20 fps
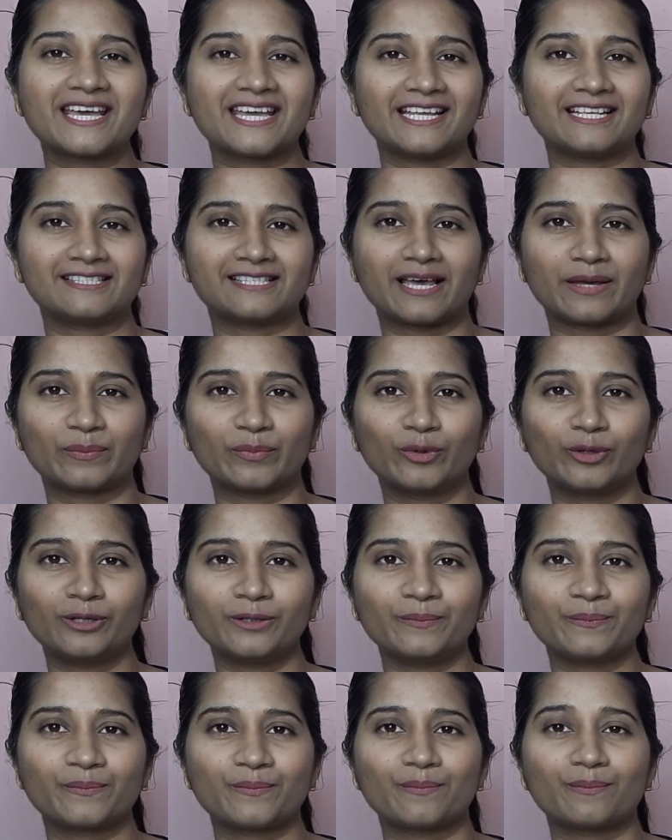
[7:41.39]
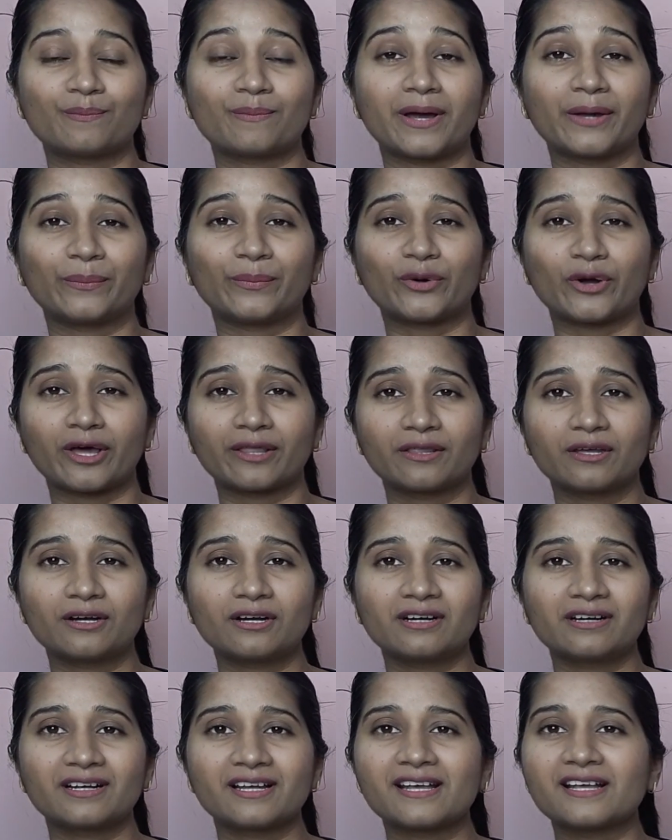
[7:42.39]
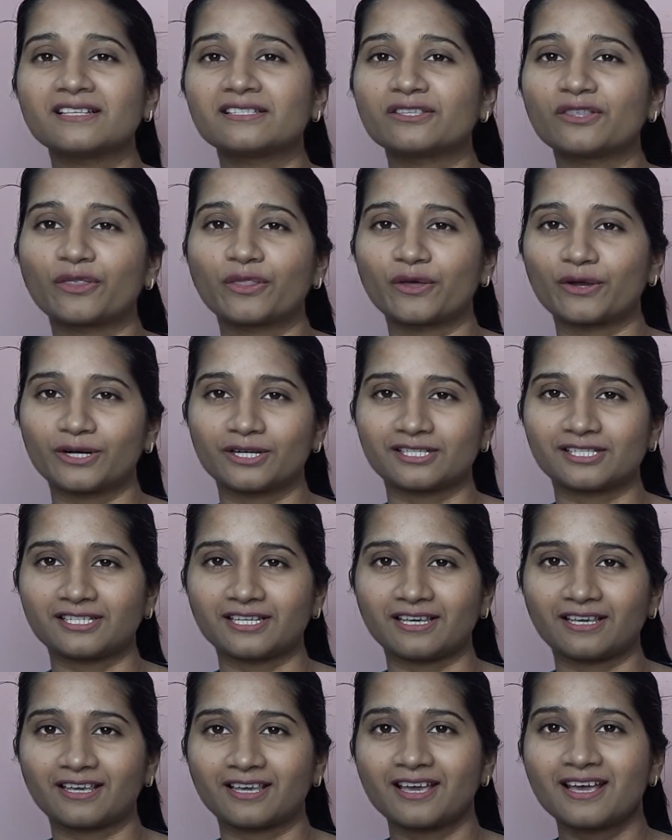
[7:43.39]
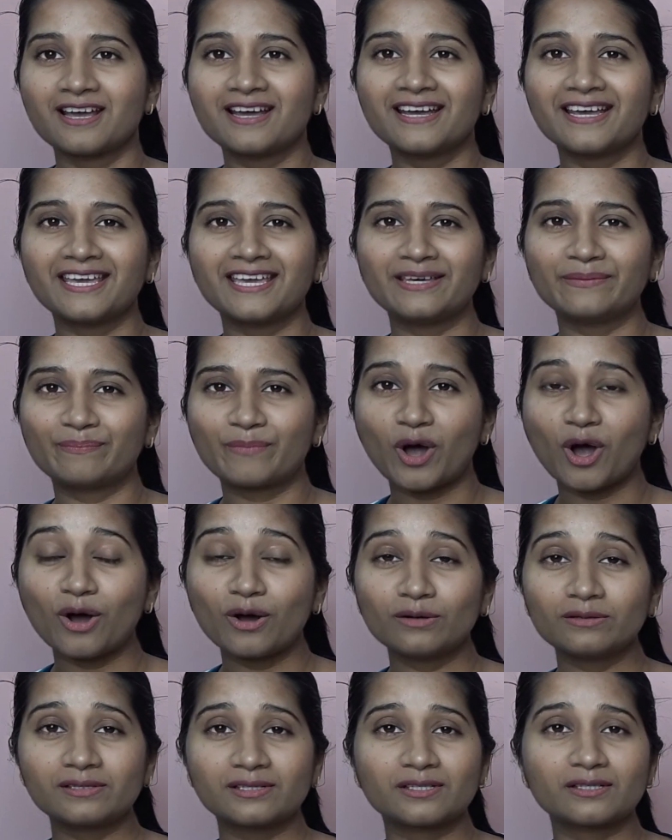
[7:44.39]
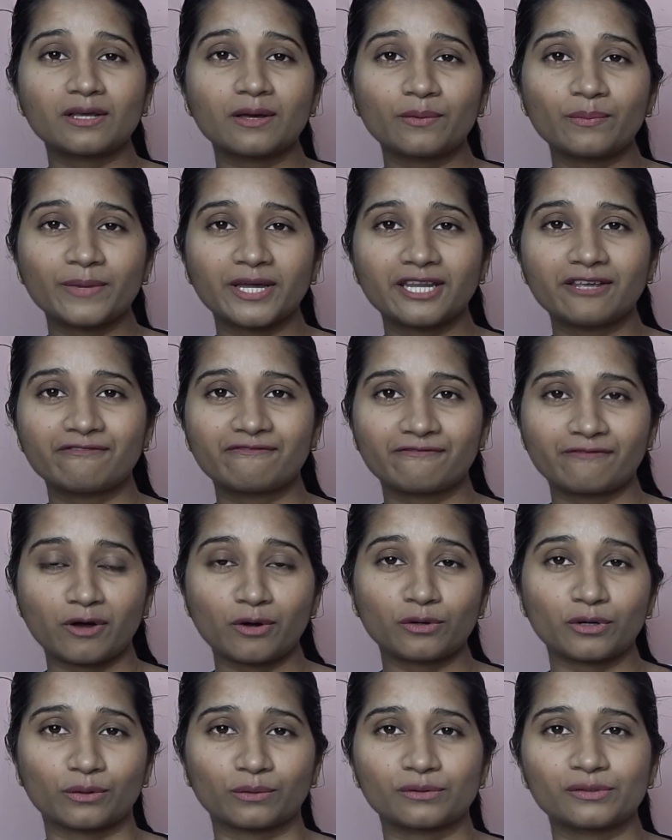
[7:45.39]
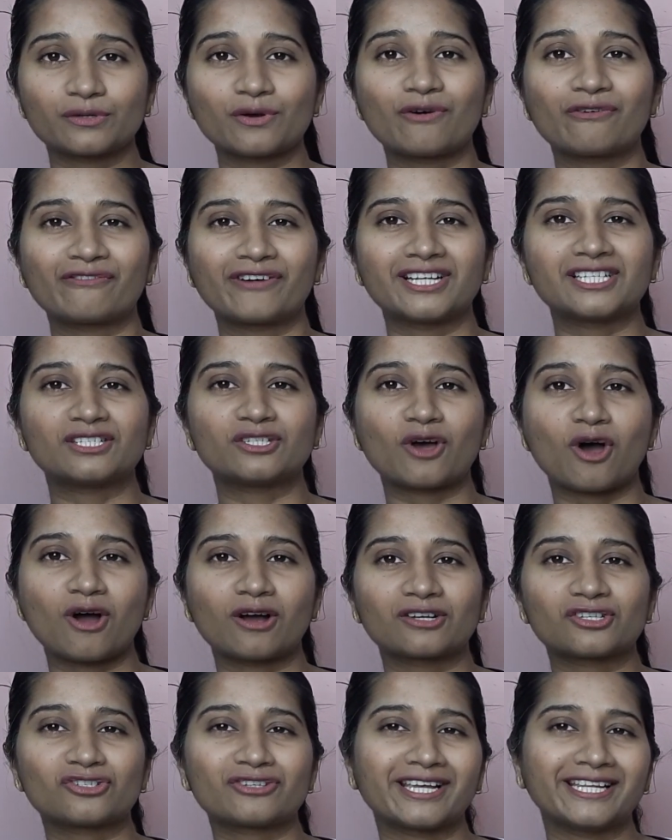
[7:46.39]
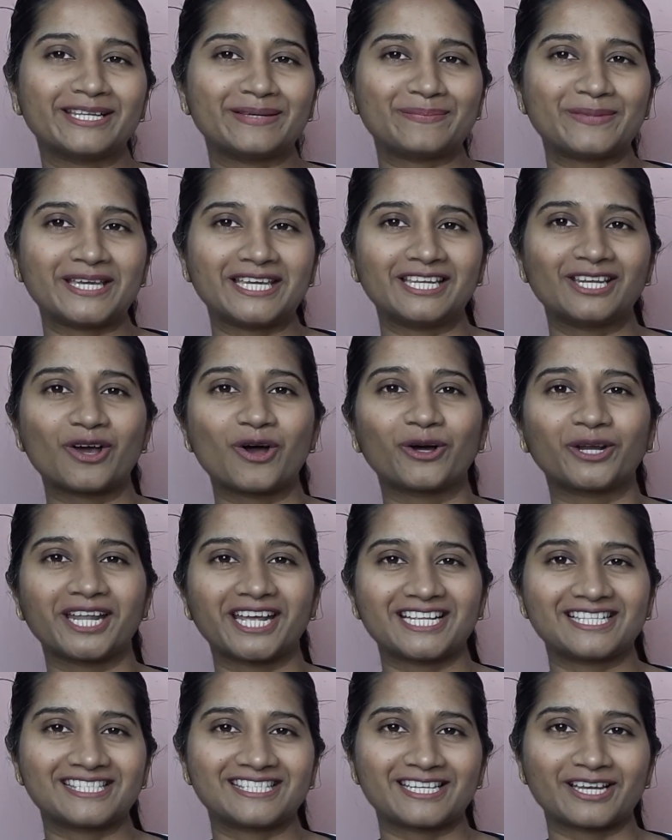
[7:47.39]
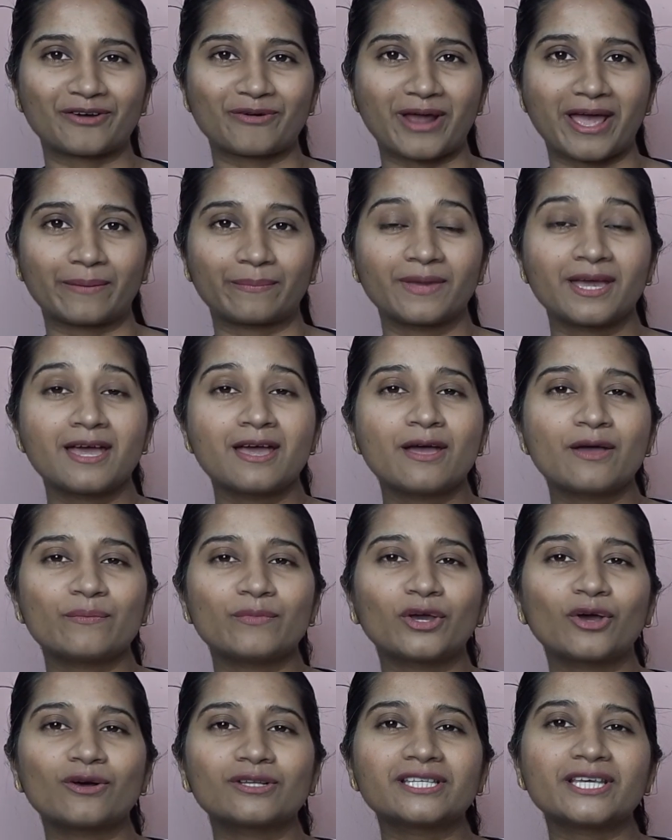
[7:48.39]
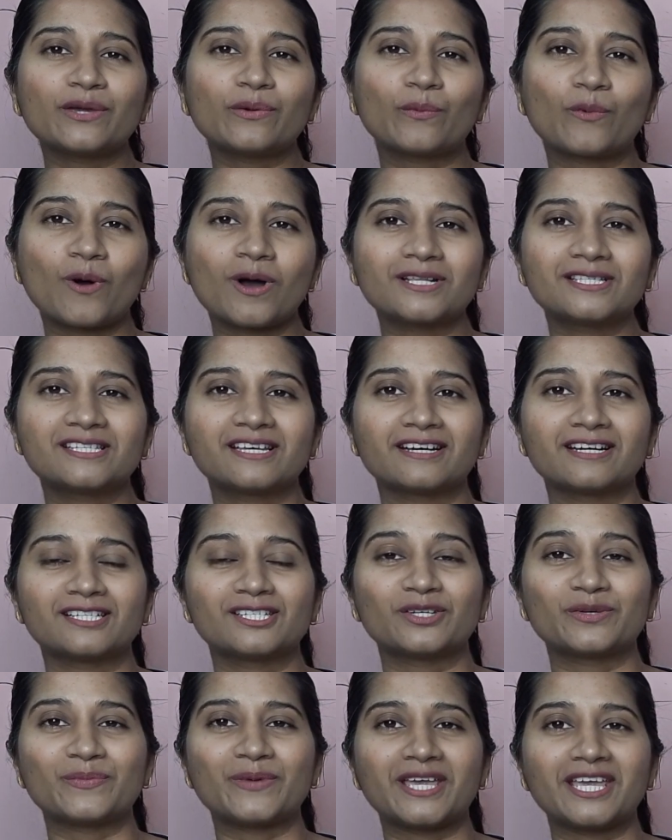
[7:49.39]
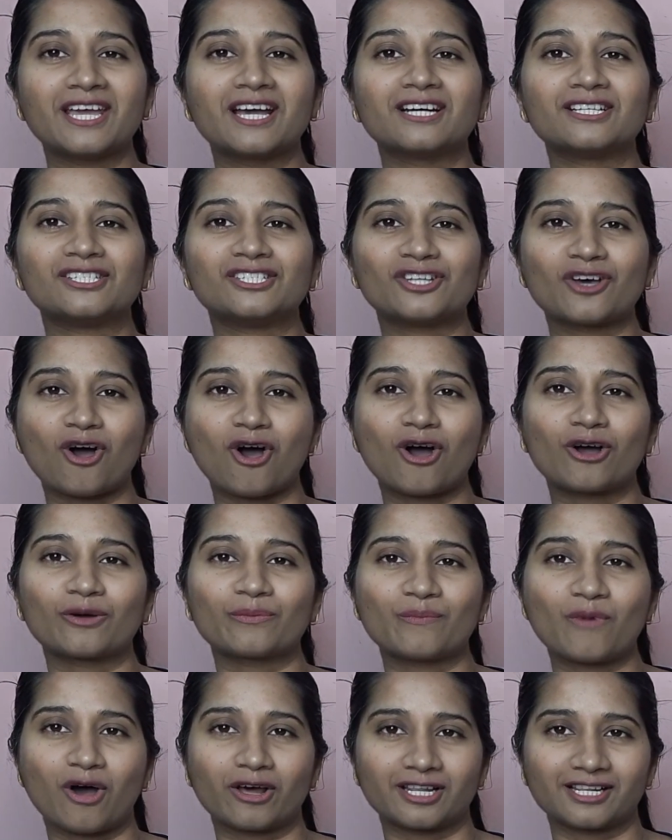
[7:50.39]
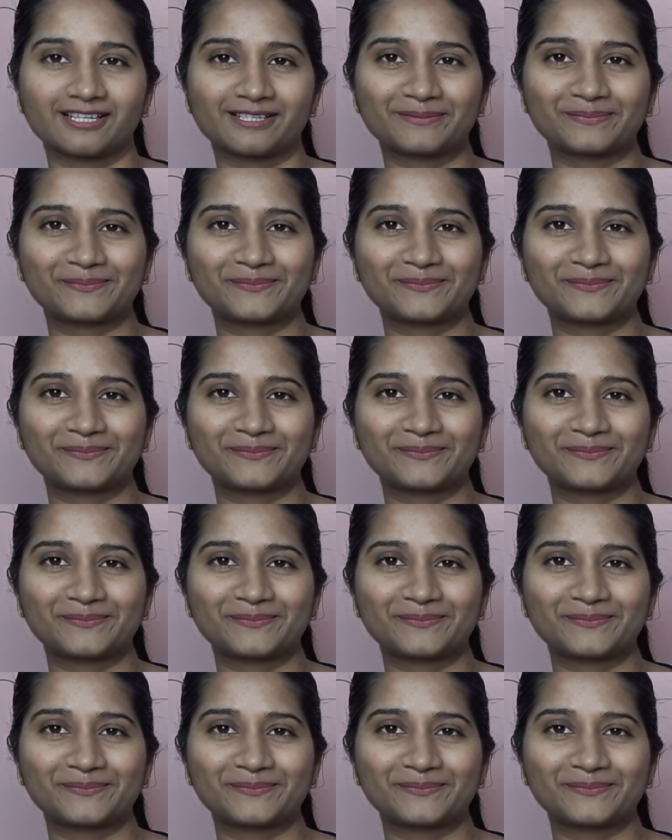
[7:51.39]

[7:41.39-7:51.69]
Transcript: Example: my brother is thirsty. He posts so many photos of our dog Jelly Bean on Instagram because he wants her to be a dog model.